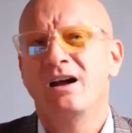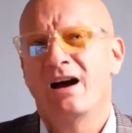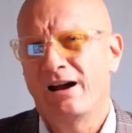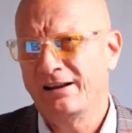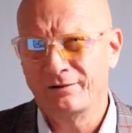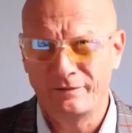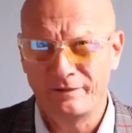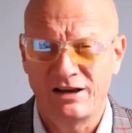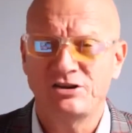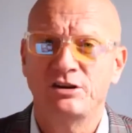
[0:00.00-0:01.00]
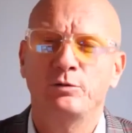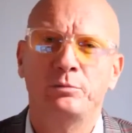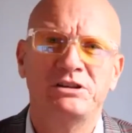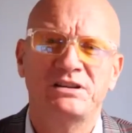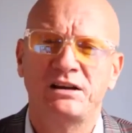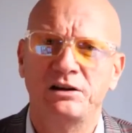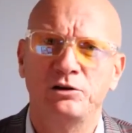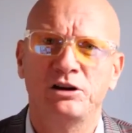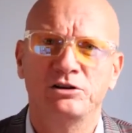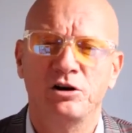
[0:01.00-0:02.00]
I can flash it when we take a
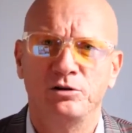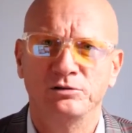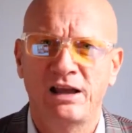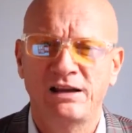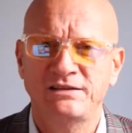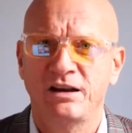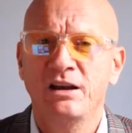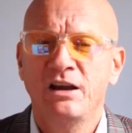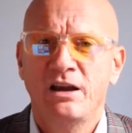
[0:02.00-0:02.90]
look at gold later.